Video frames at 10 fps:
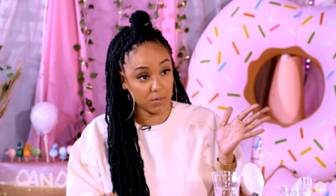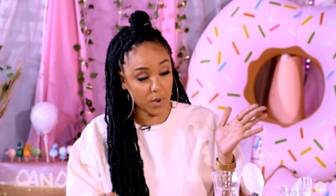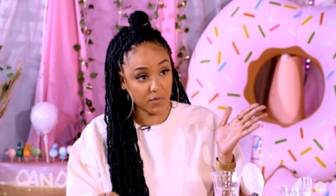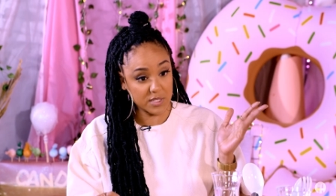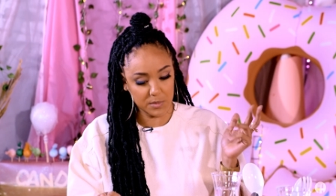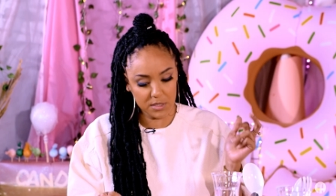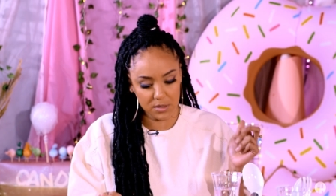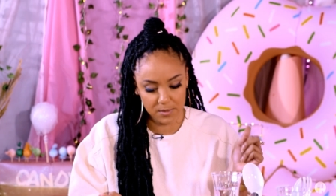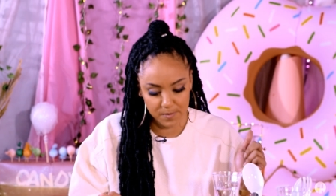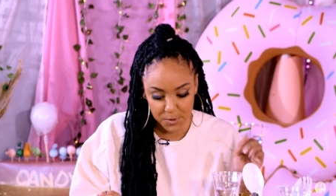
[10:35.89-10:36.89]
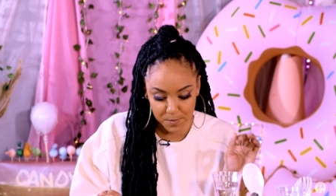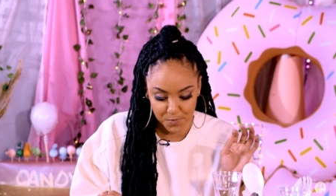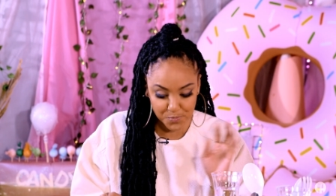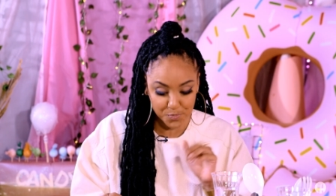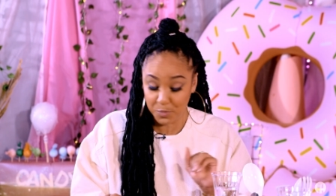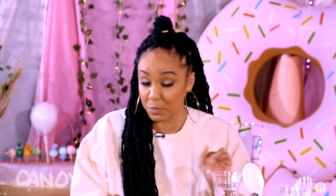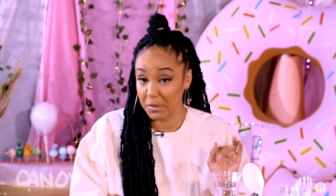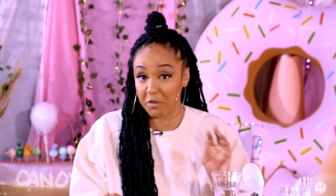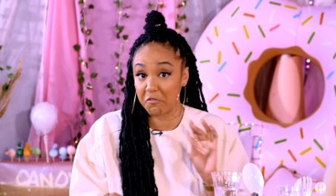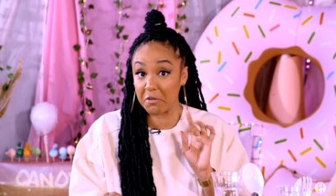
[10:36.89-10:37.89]
breakfast meals?
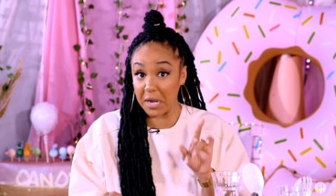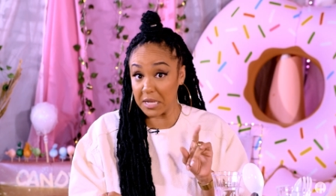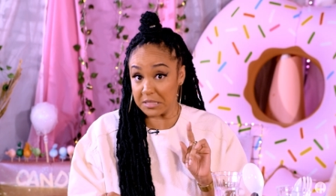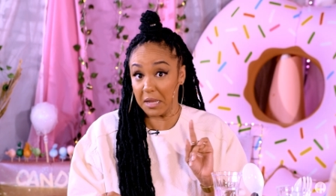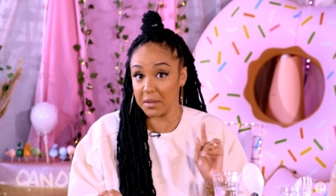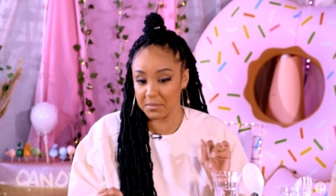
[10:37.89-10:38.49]
Um, for next time.